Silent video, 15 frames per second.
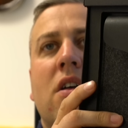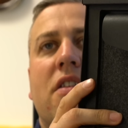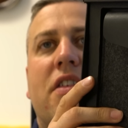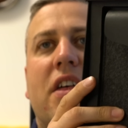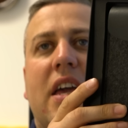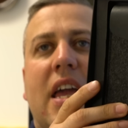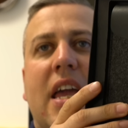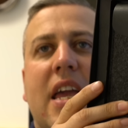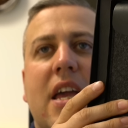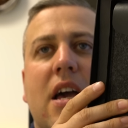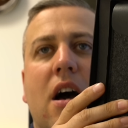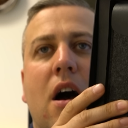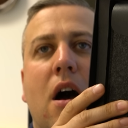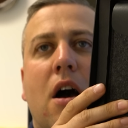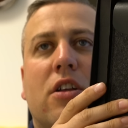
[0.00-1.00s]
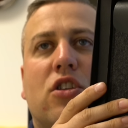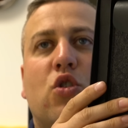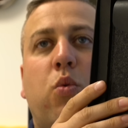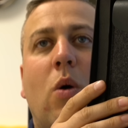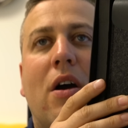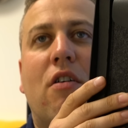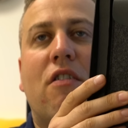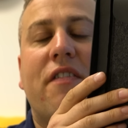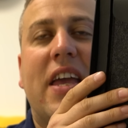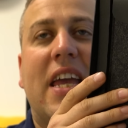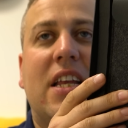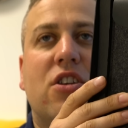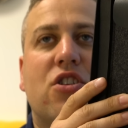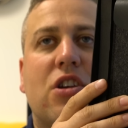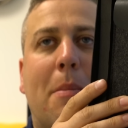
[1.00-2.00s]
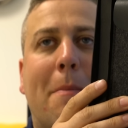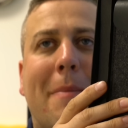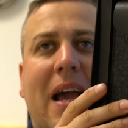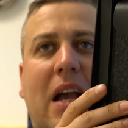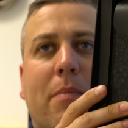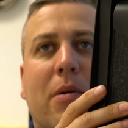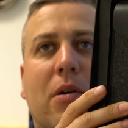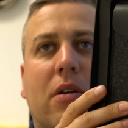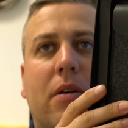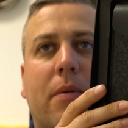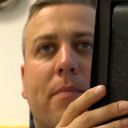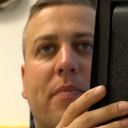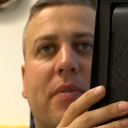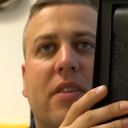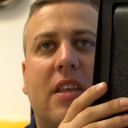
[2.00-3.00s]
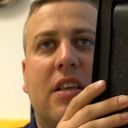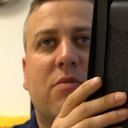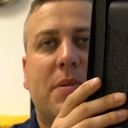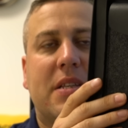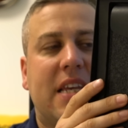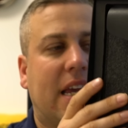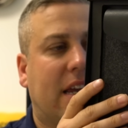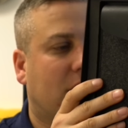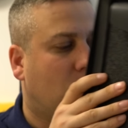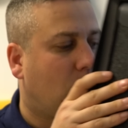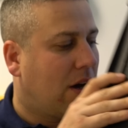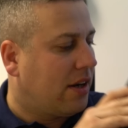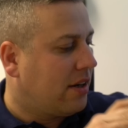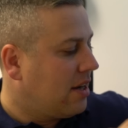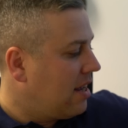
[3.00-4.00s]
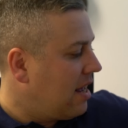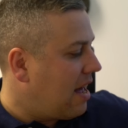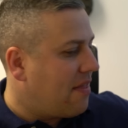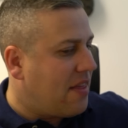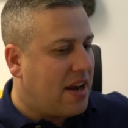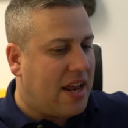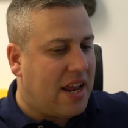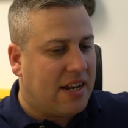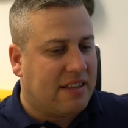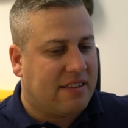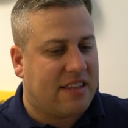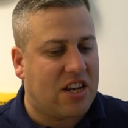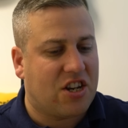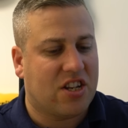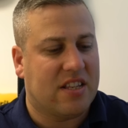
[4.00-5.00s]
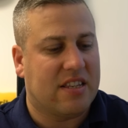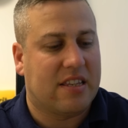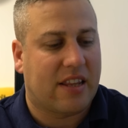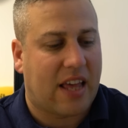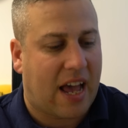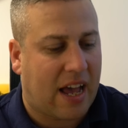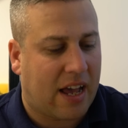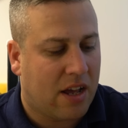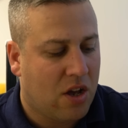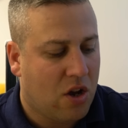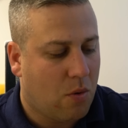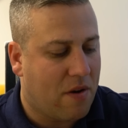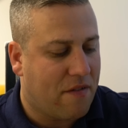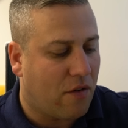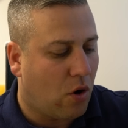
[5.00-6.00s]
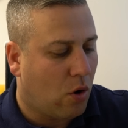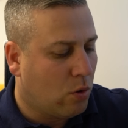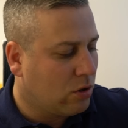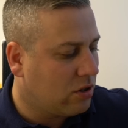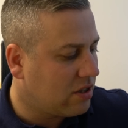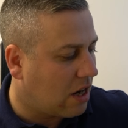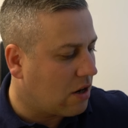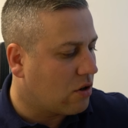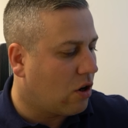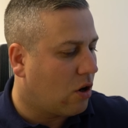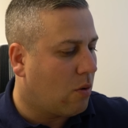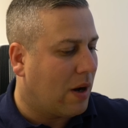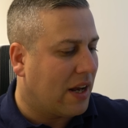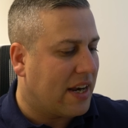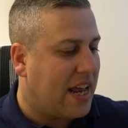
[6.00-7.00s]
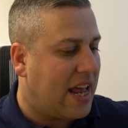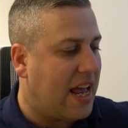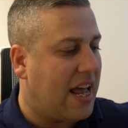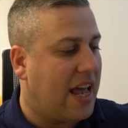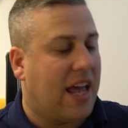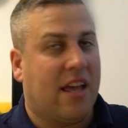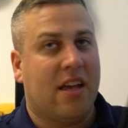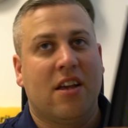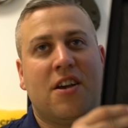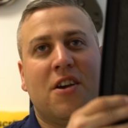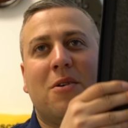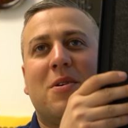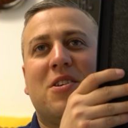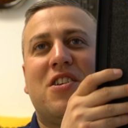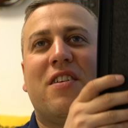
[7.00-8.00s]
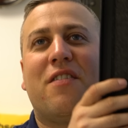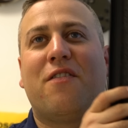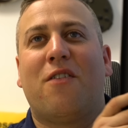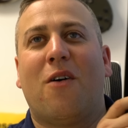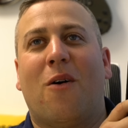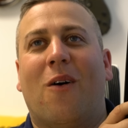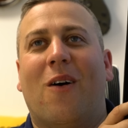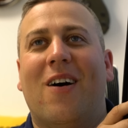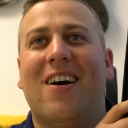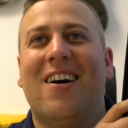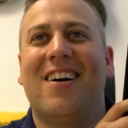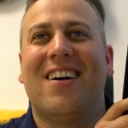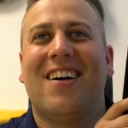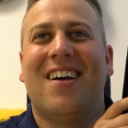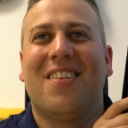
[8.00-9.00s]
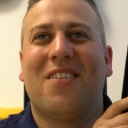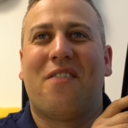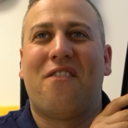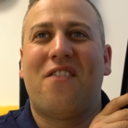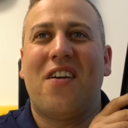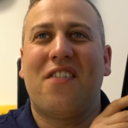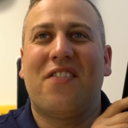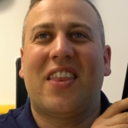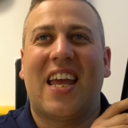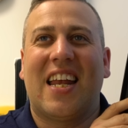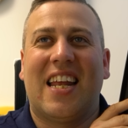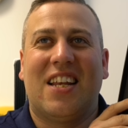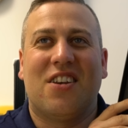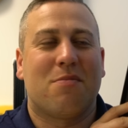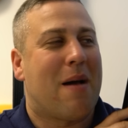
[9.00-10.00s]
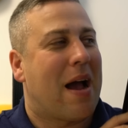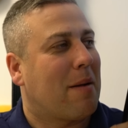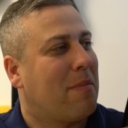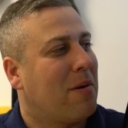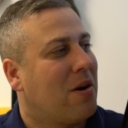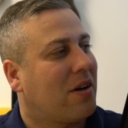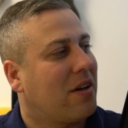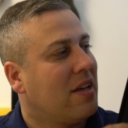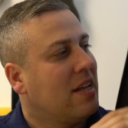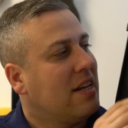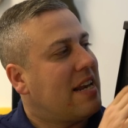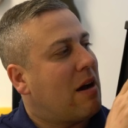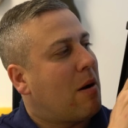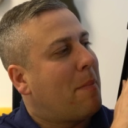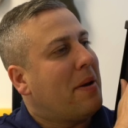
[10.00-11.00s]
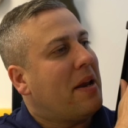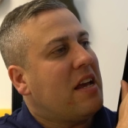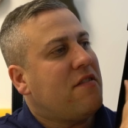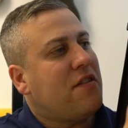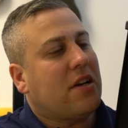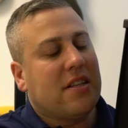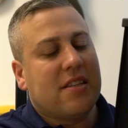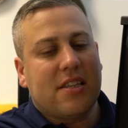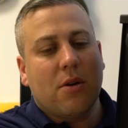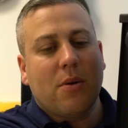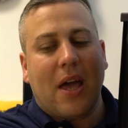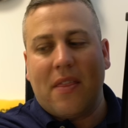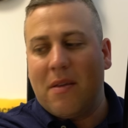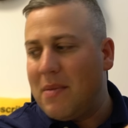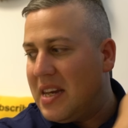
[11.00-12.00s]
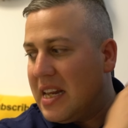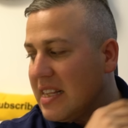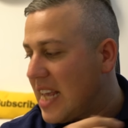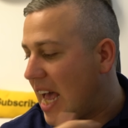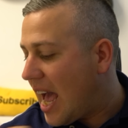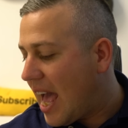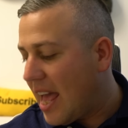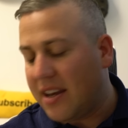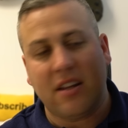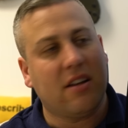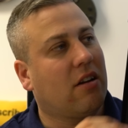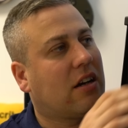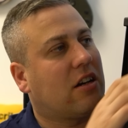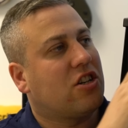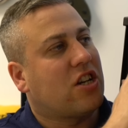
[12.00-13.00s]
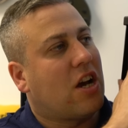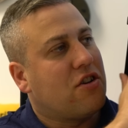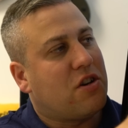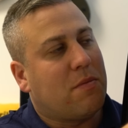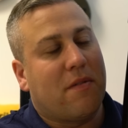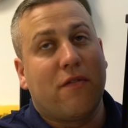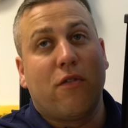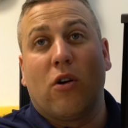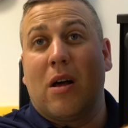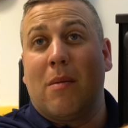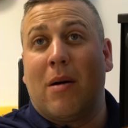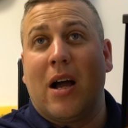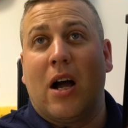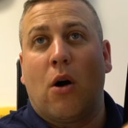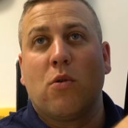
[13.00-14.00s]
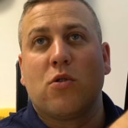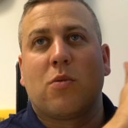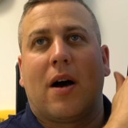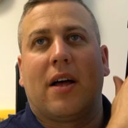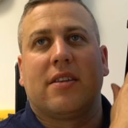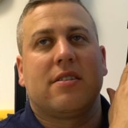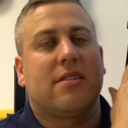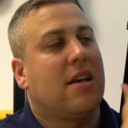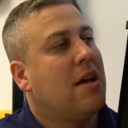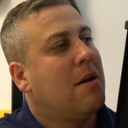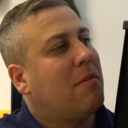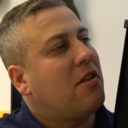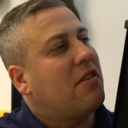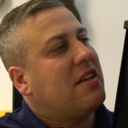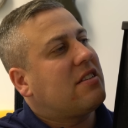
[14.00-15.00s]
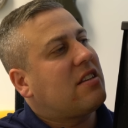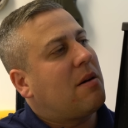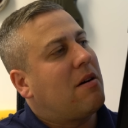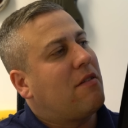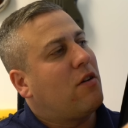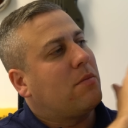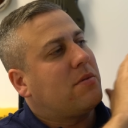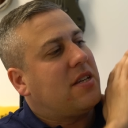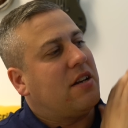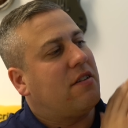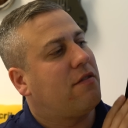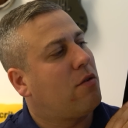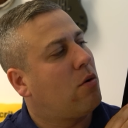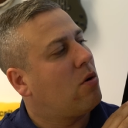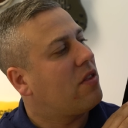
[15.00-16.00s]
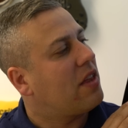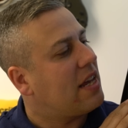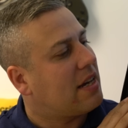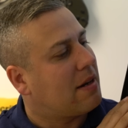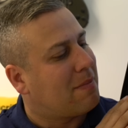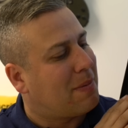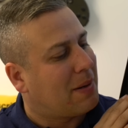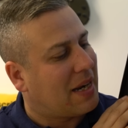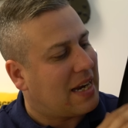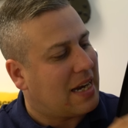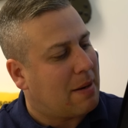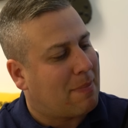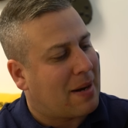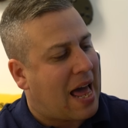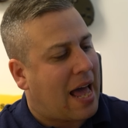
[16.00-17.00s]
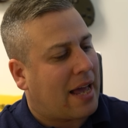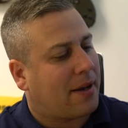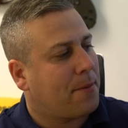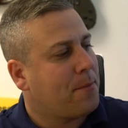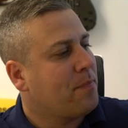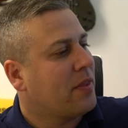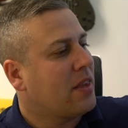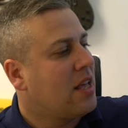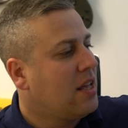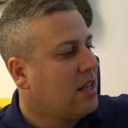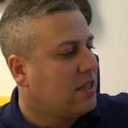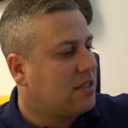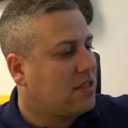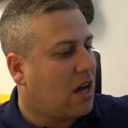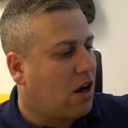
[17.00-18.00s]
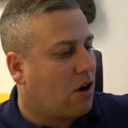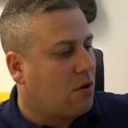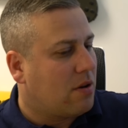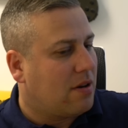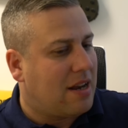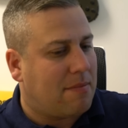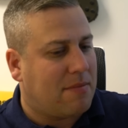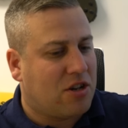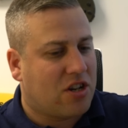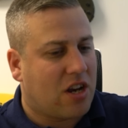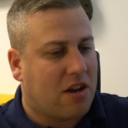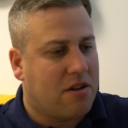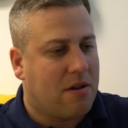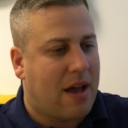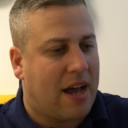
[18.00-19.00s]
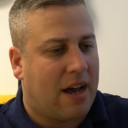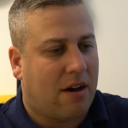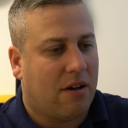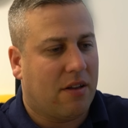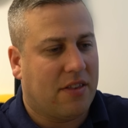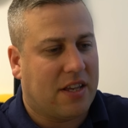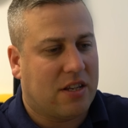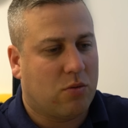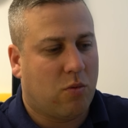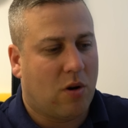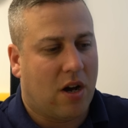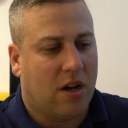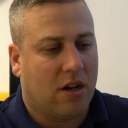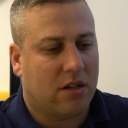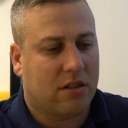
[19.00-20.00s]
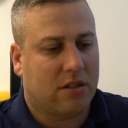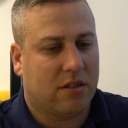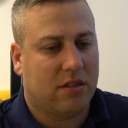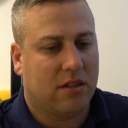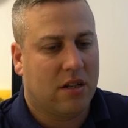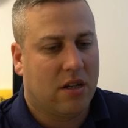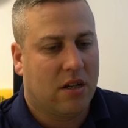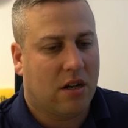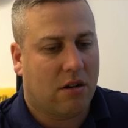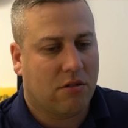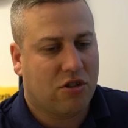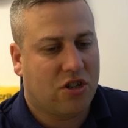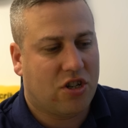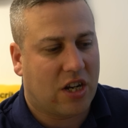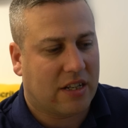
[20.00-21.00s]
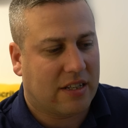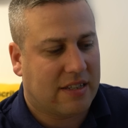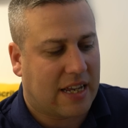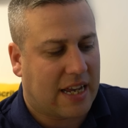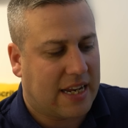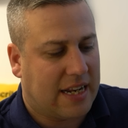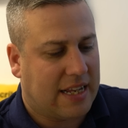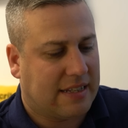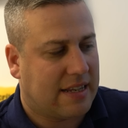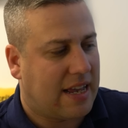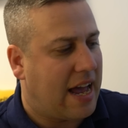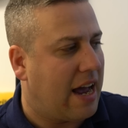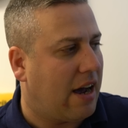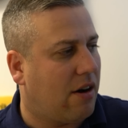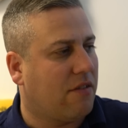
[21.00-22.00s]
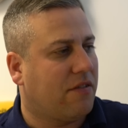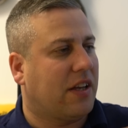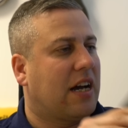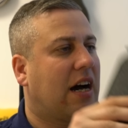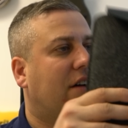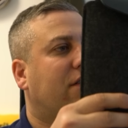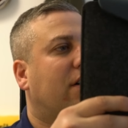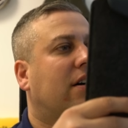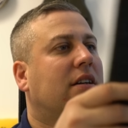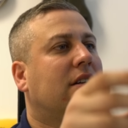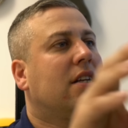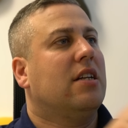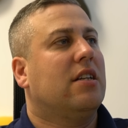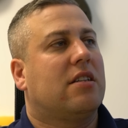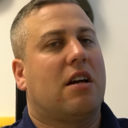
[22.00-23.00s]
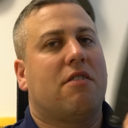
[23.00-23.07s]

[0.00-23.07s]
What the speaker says: the 12-inch MacBook, this particular one. And then in addition to that, we've also got one here, which is for the 15-inch MacBook. Now, I believe you can still get them in the tan, like I showed you before, like my old ones, but this time I've opted for the completely black. So, let me show you how this works. I'll just take this out of the cover. So,